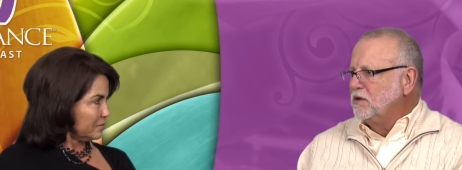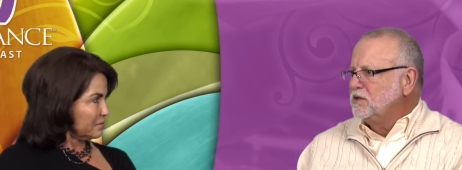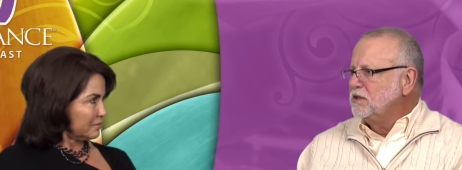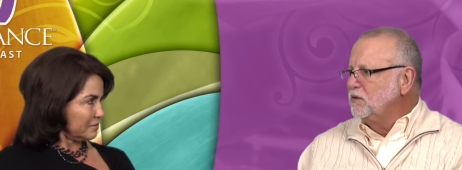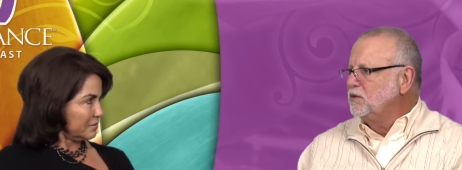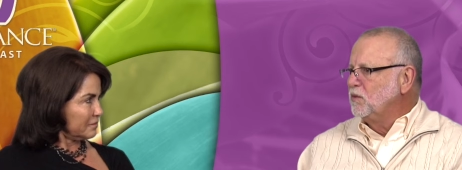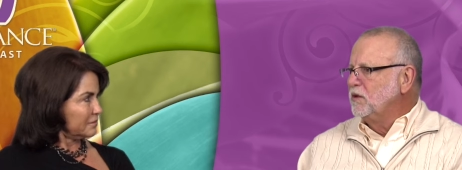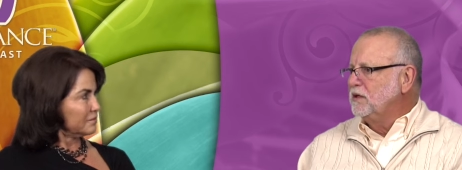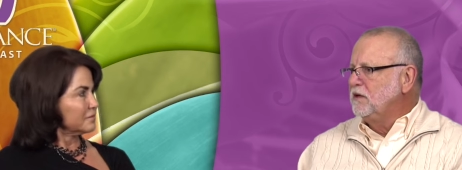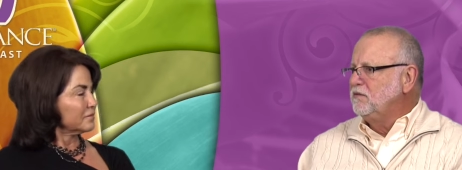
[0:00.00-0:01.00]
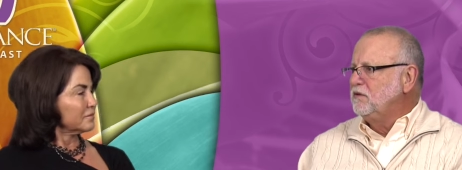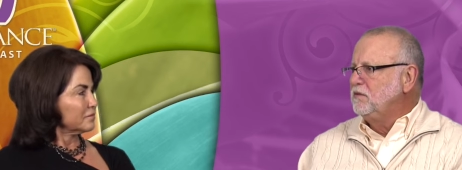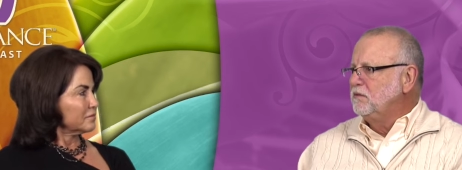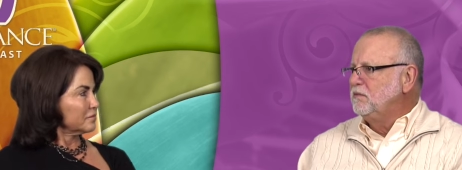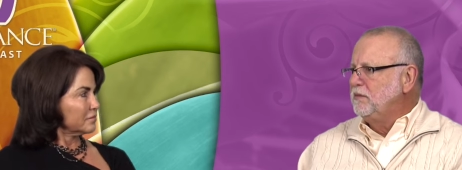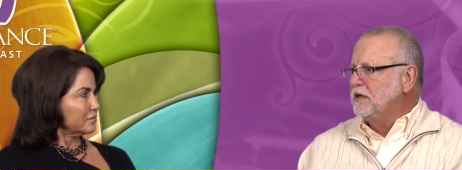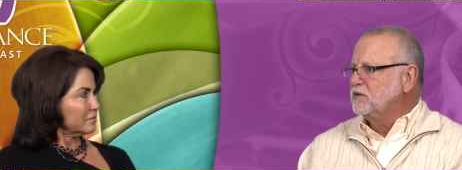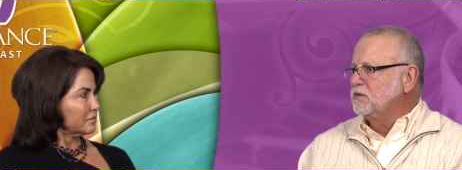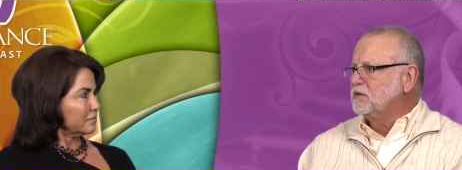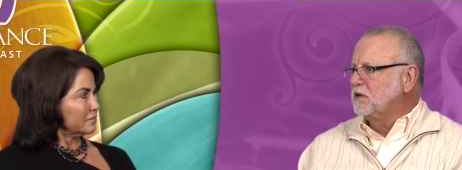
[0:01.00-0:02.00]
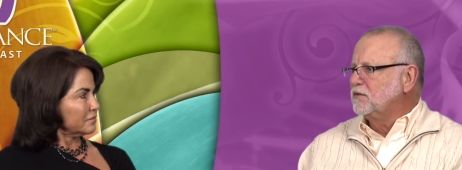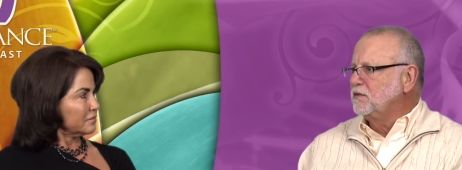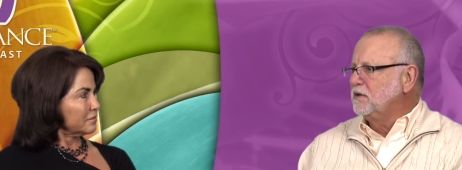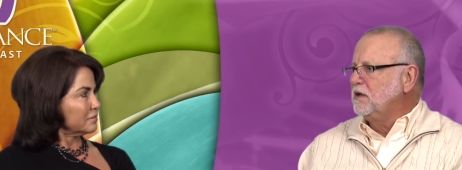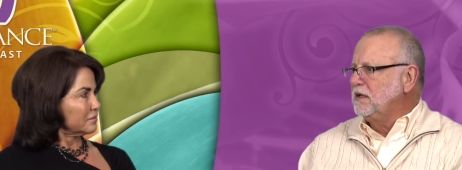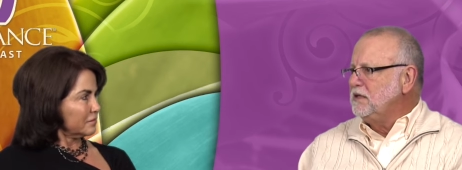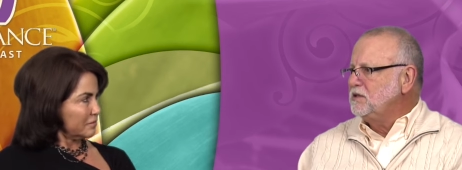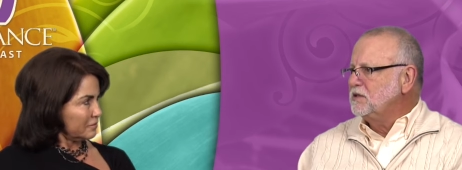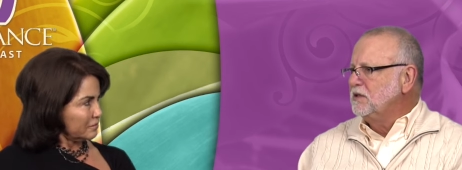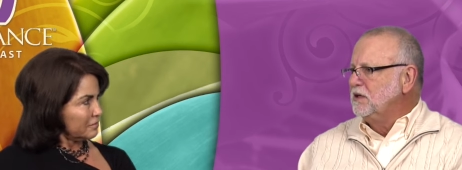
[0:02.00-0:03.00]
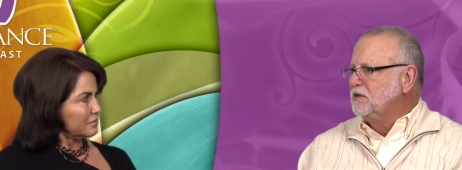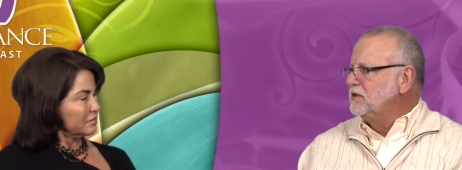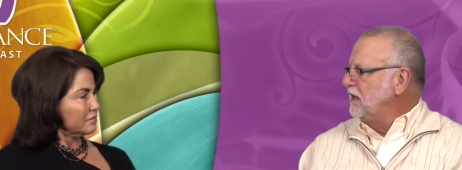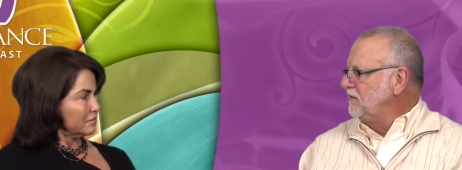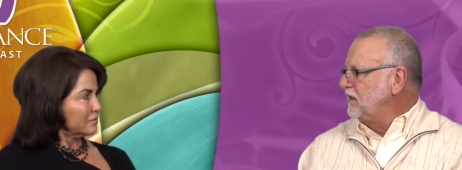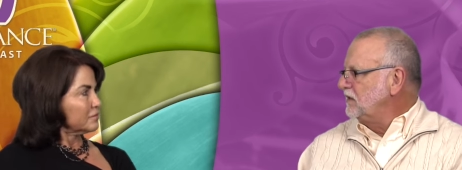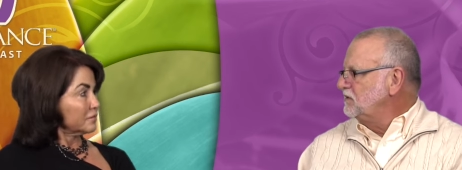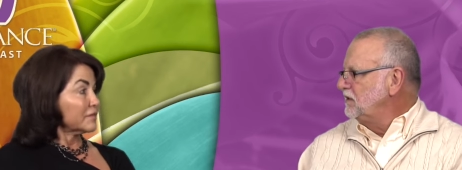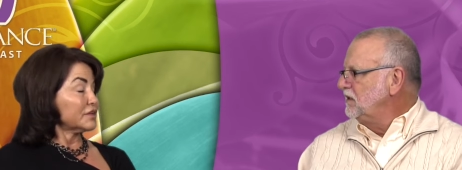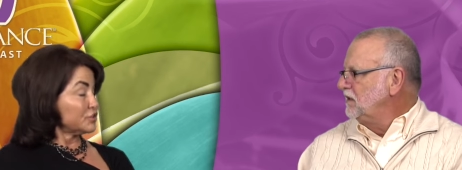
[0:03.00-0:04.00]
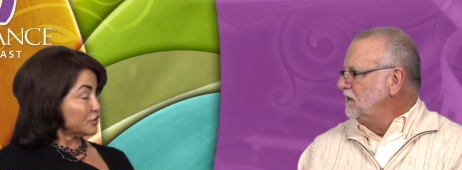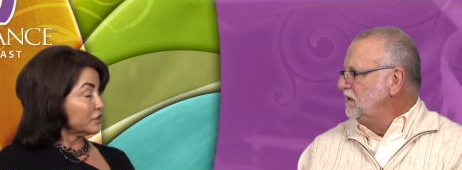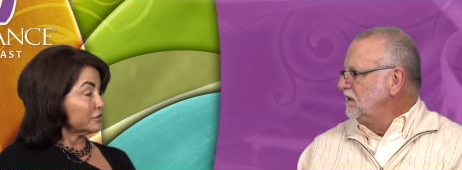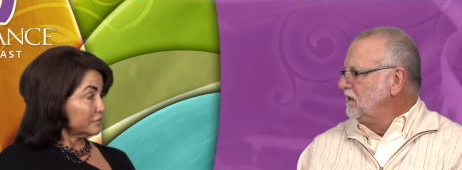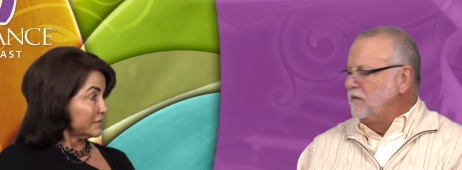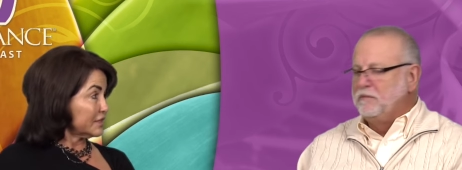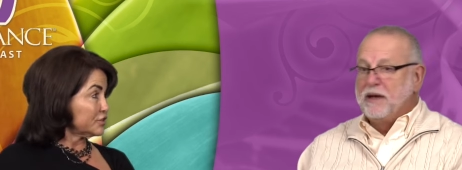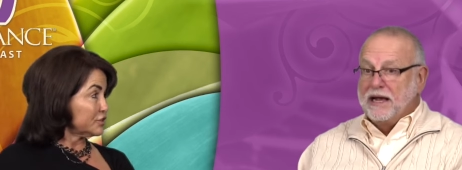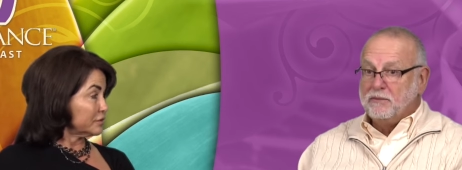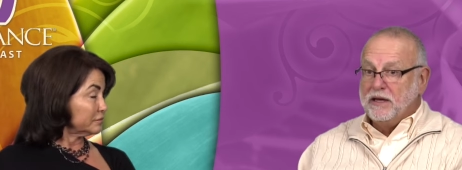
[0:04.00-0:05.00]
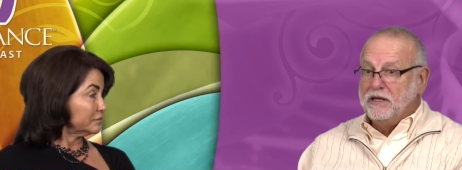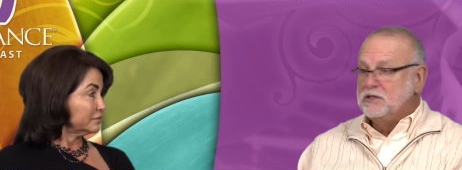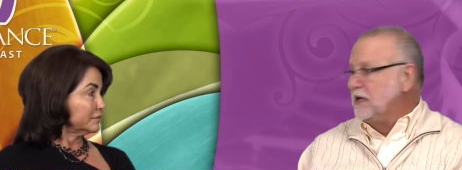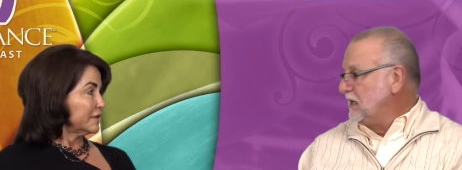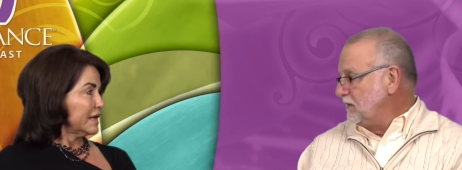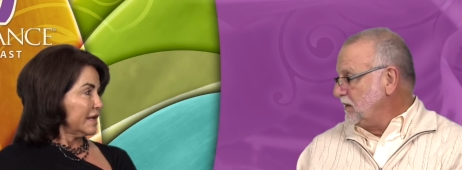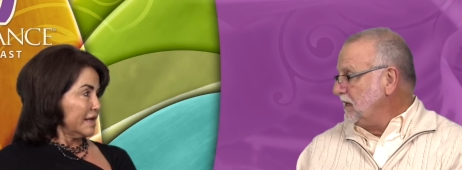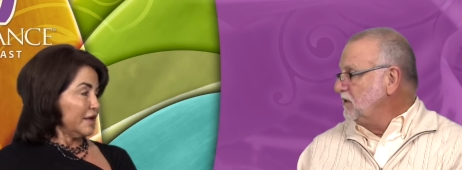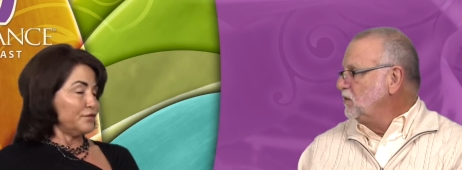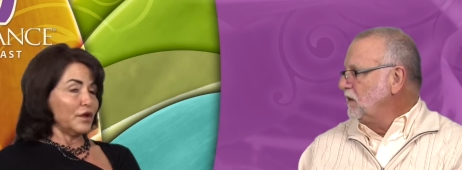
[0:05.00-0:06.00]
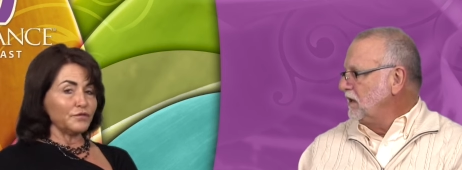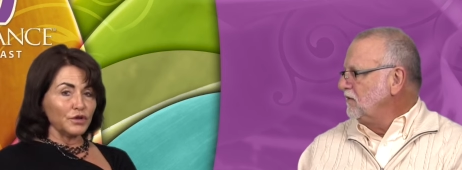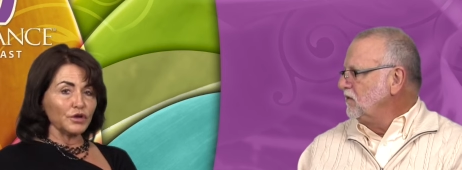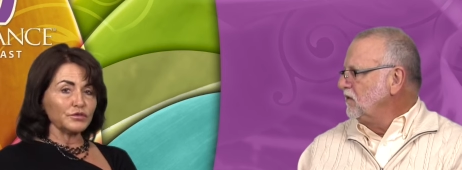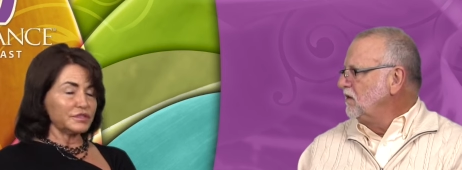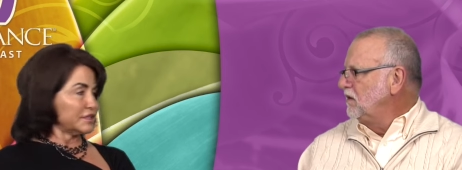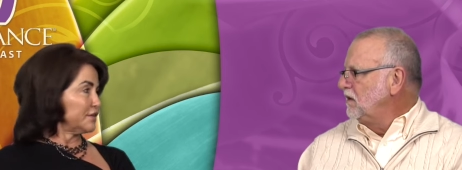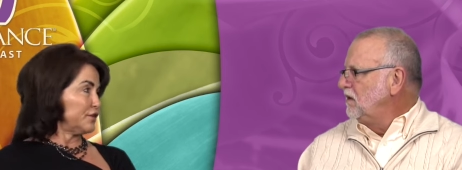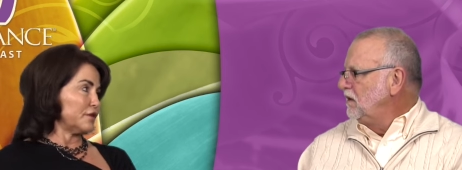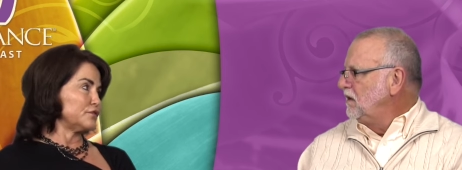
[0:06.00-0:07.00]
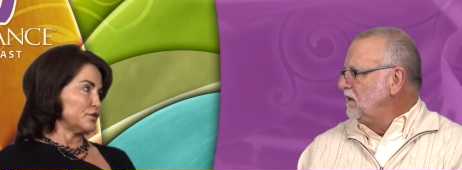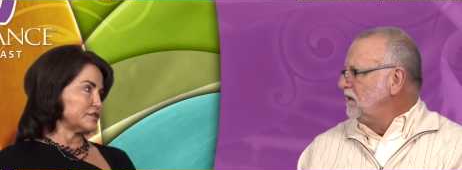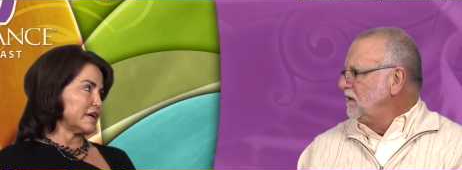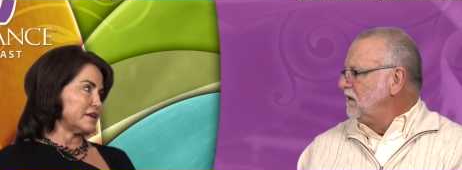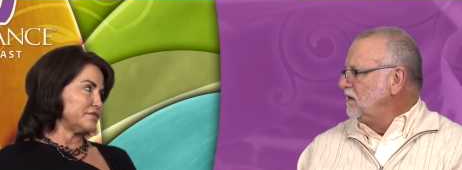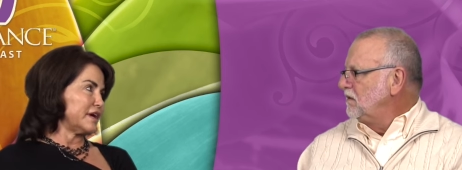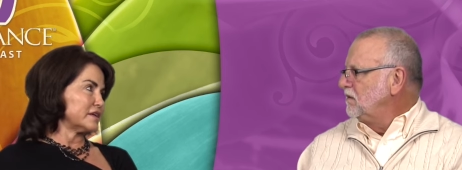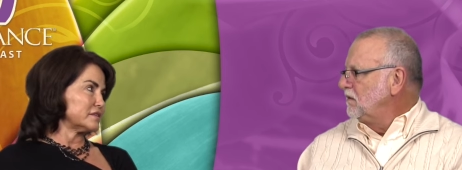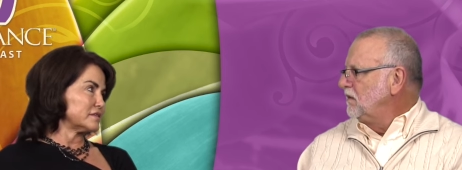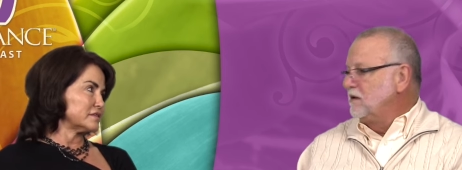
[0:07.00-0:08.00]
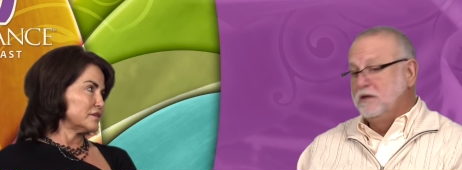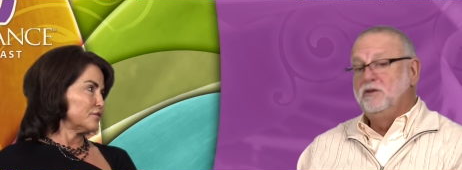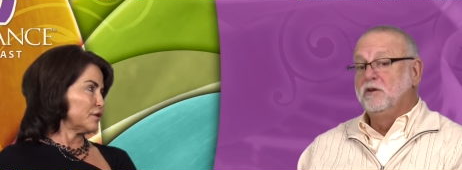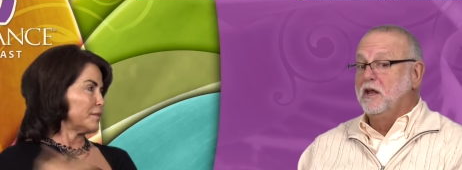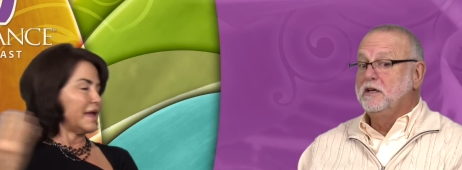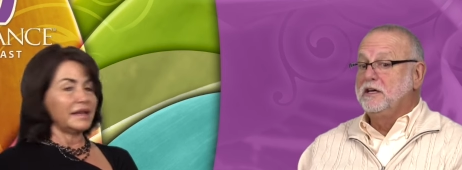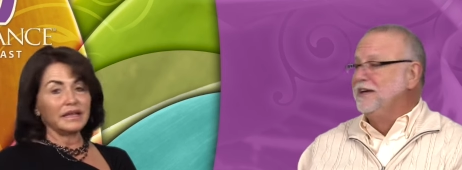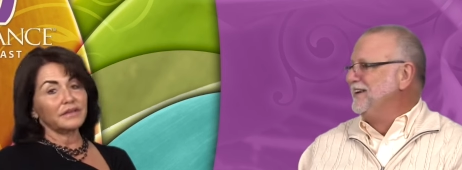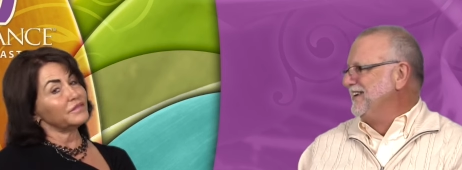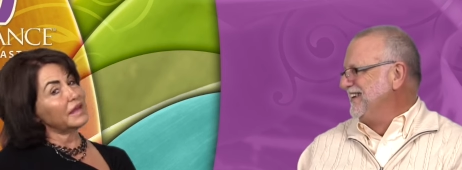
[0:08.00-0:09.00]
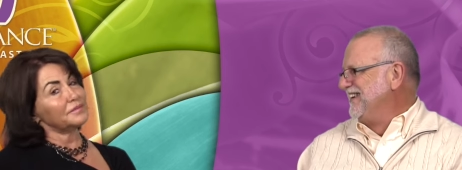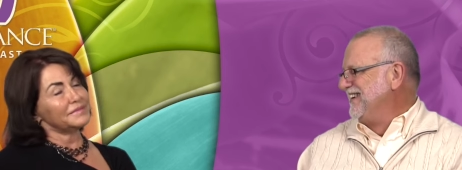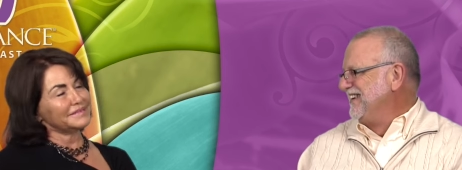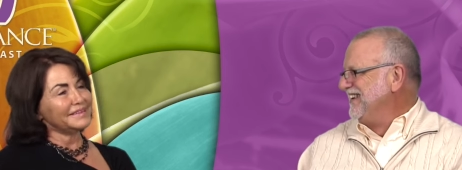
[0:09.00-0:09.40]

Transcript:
Speaker 1: one to see which one gives you the best results for the least side effects.
Speaker 2: That's true. I mean, That's back true.
Speaker 1: pains, headache pains. If you whatever. have no,
Speaker 2: if you have no side effects right. then you're from lucky. any of them,